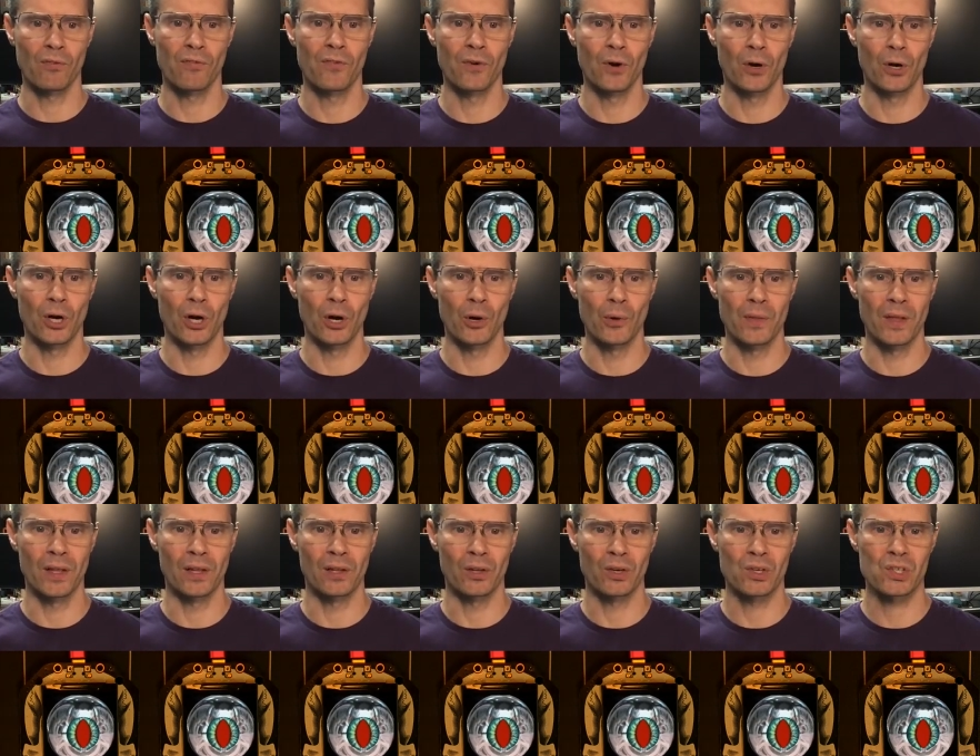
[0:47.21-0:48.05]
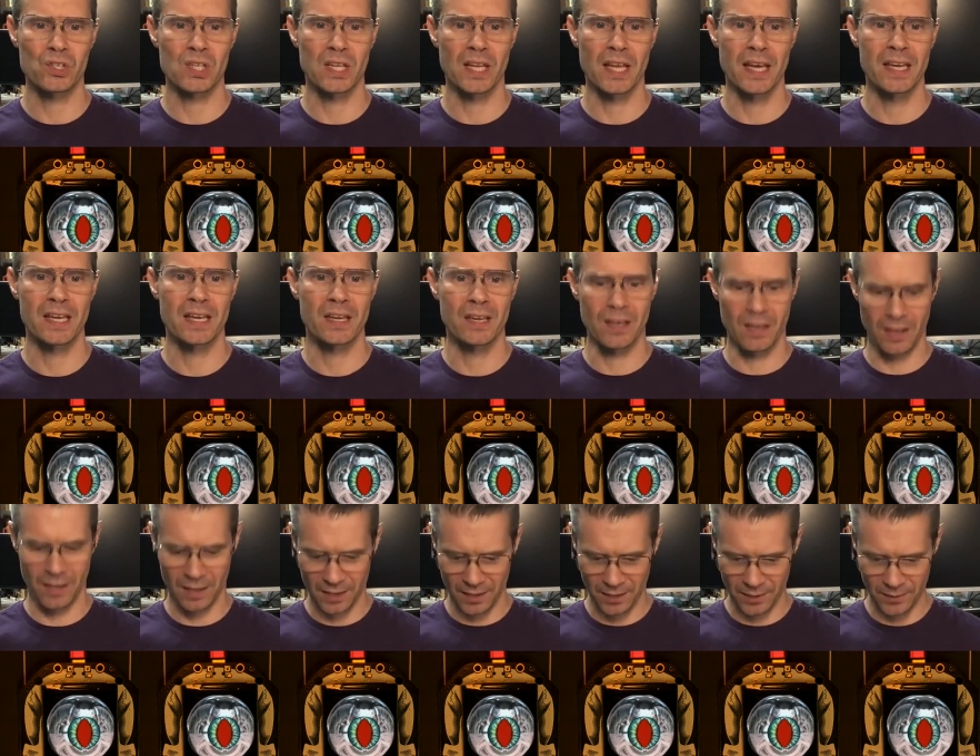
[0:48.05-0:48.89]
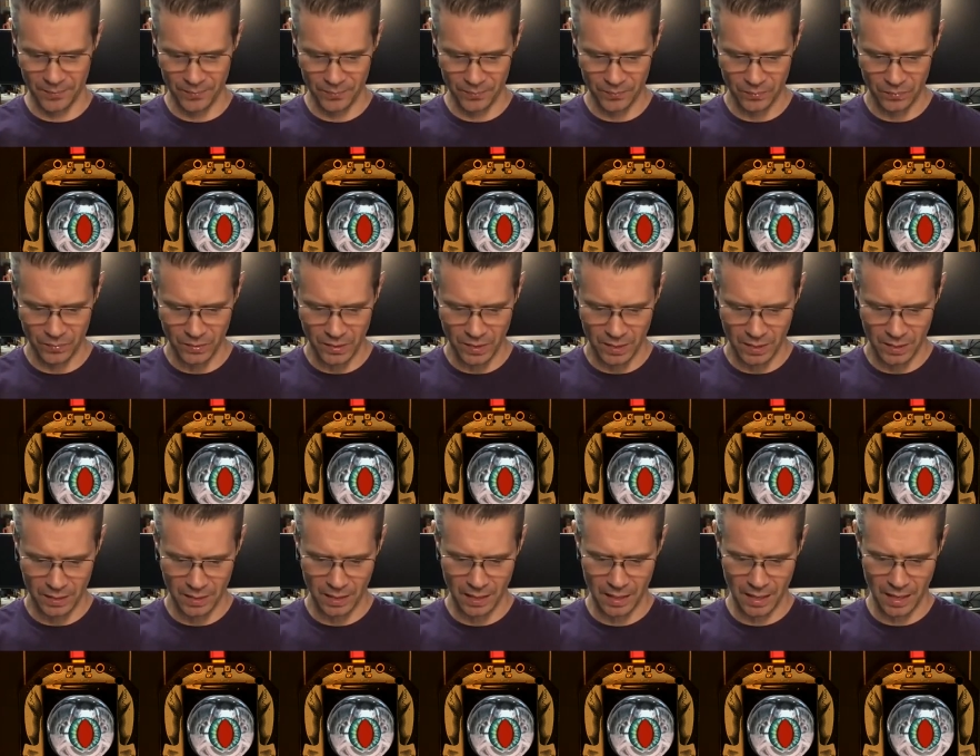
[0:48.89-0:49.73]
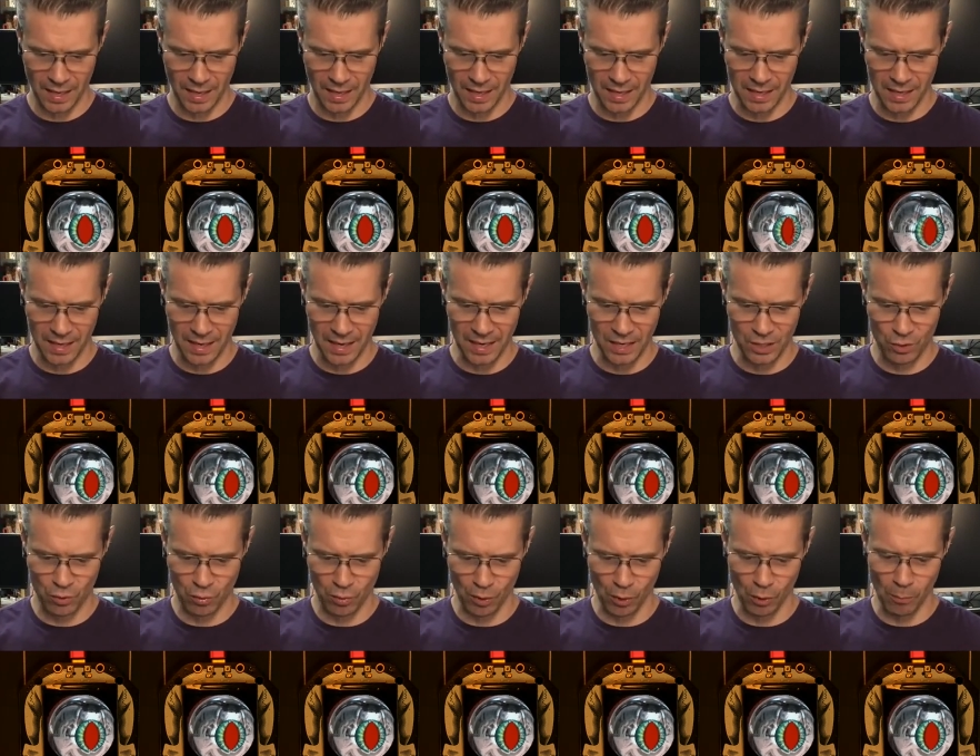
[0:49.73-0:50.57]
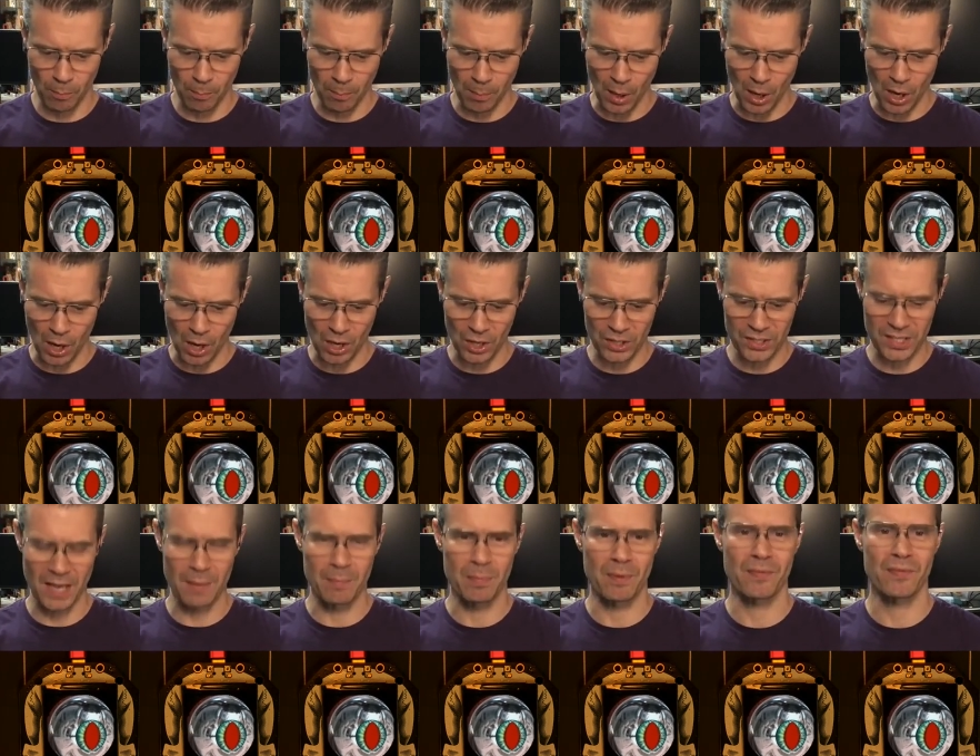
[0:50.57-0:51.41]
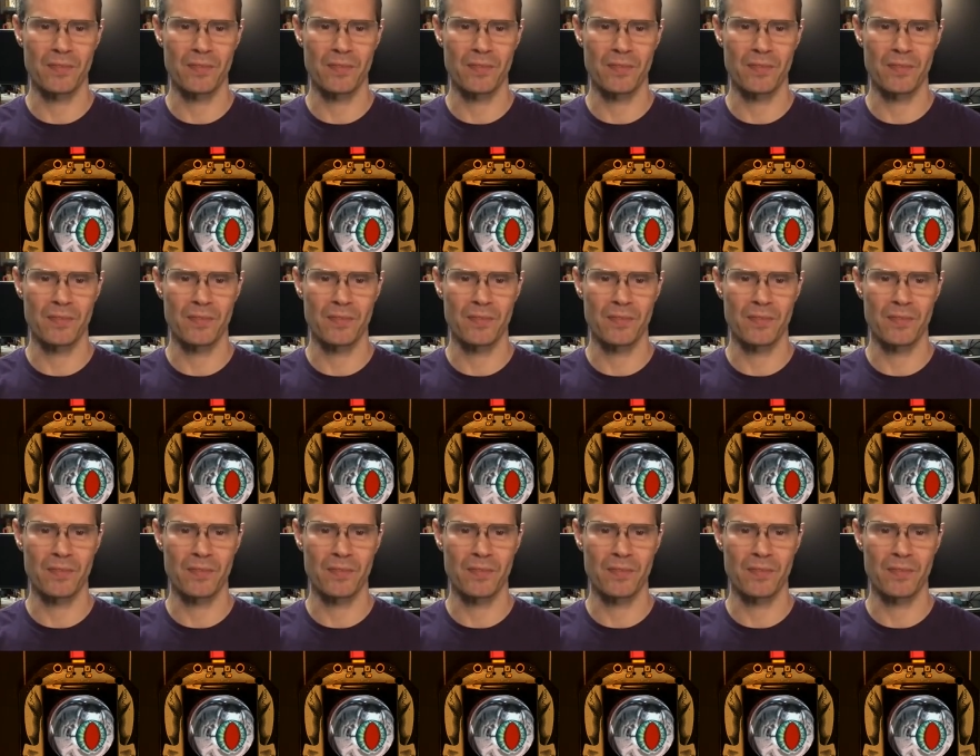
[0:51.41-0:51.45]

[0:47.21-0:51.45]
photo that looks like uh, a, a chrome ball type of